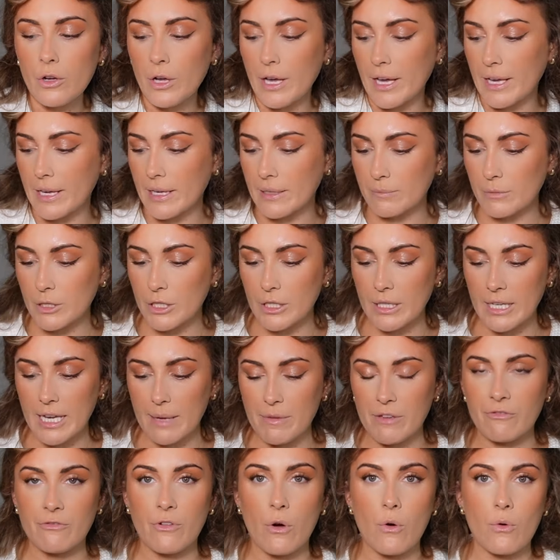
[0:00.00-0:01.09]
Okay, I'm gonna get
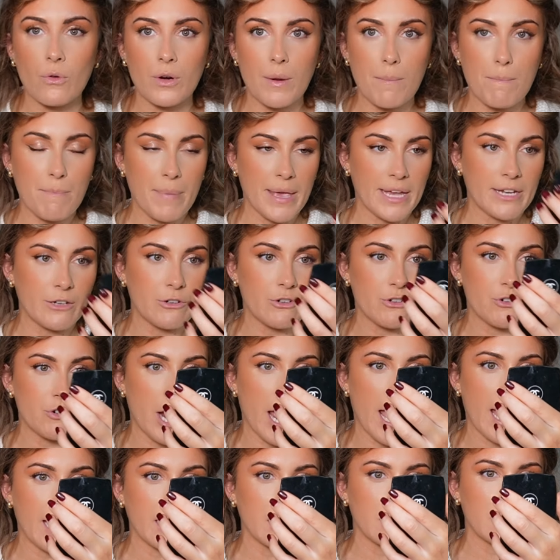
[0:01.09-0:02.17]
my phone and
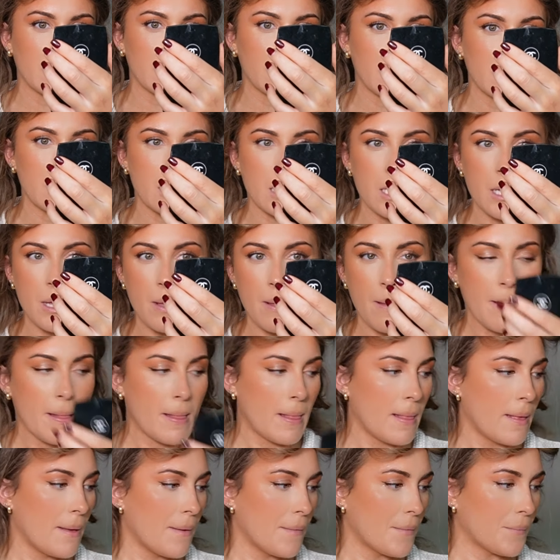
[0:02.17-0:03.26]
Pinterest
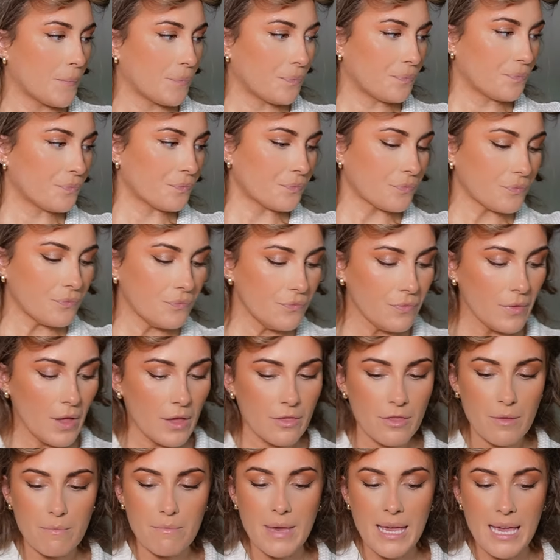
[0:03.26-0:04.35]

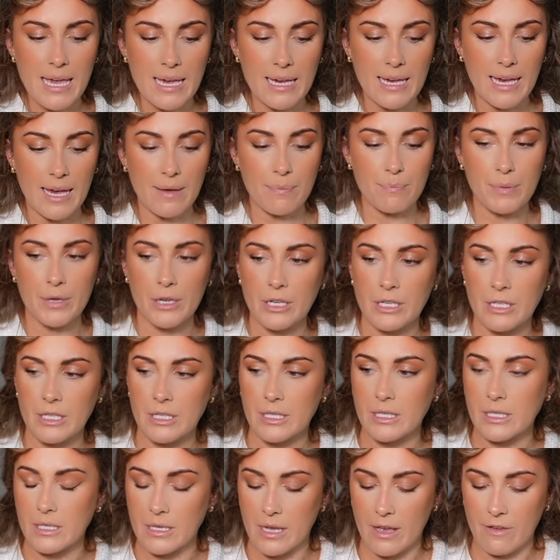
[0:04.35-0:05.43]
the makeup
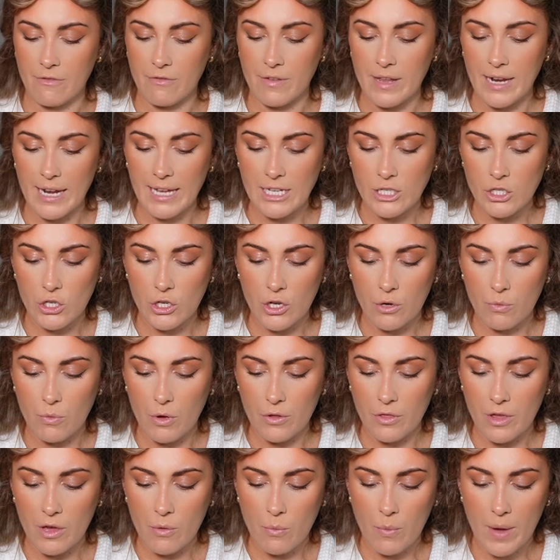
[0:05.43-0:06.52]
because I feel like I don't know
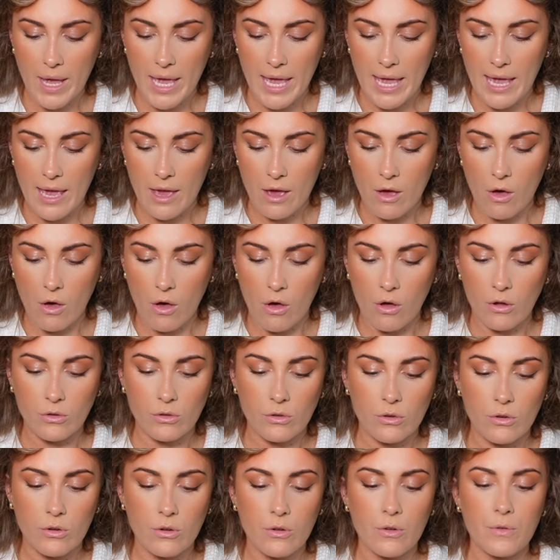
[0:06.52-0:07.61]
what they weigh
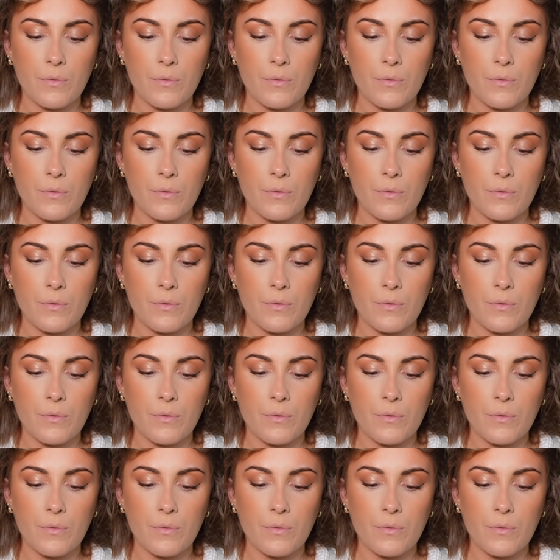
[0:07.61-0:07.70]
on